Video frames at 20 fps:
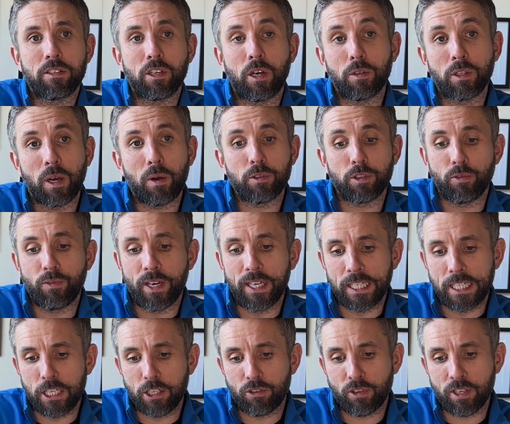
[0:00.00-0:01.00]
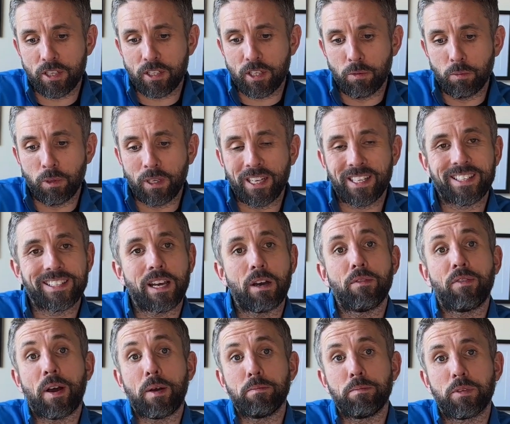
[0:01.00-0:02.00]
So that was a really interesting one. And
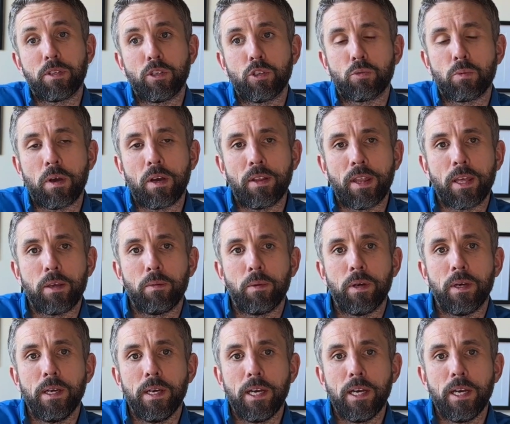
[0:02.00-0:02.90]
Southampton as well, I